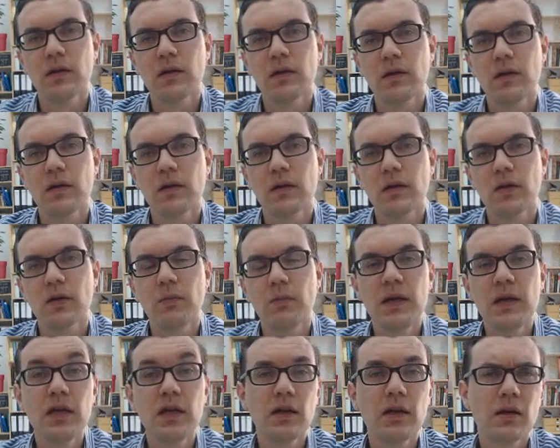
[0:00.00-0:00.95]
though
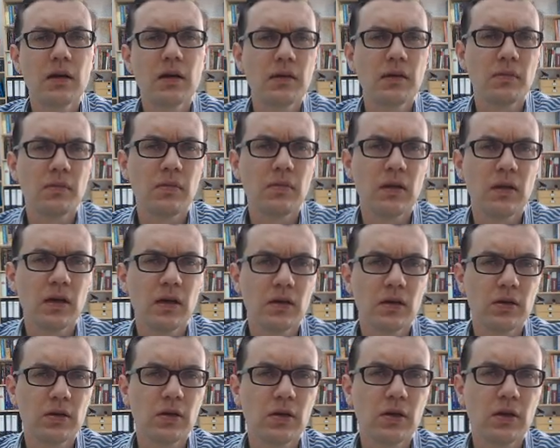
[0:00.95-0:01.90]
meaning there's
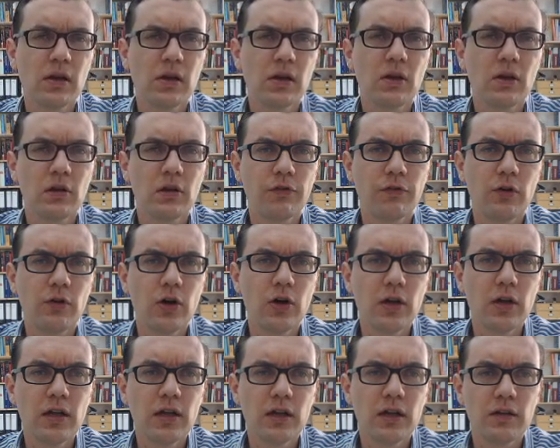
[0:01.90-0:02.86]
not a lot of
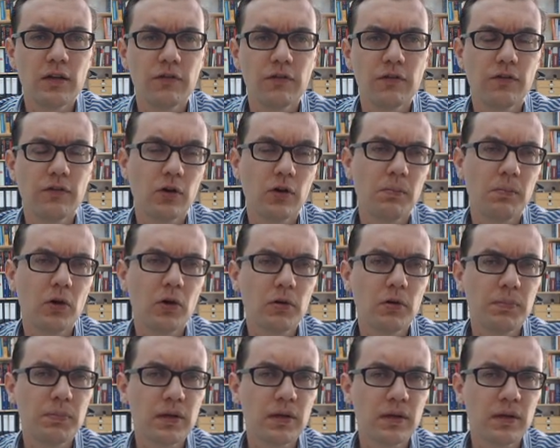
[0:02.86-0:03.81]
learning for most
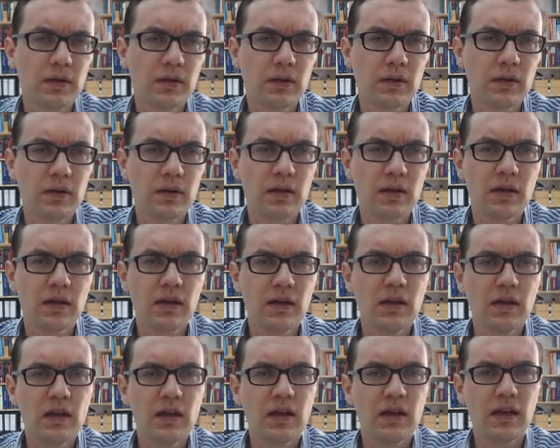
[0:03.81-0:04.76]
businesses
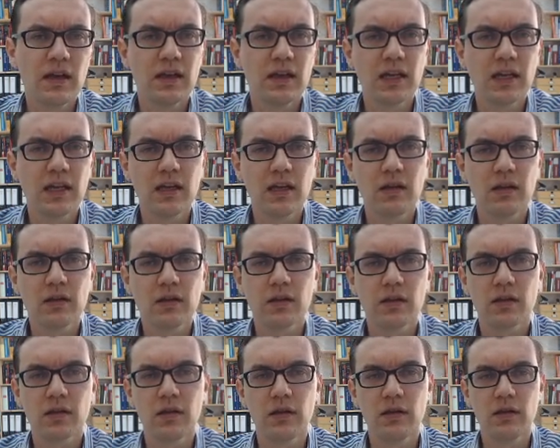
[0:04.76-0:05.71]
in taking this
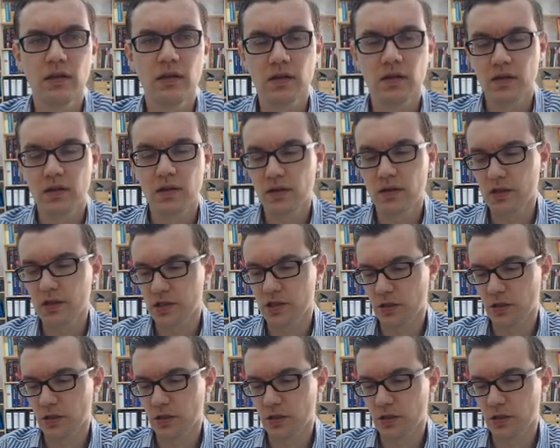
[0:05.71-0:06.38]
decision.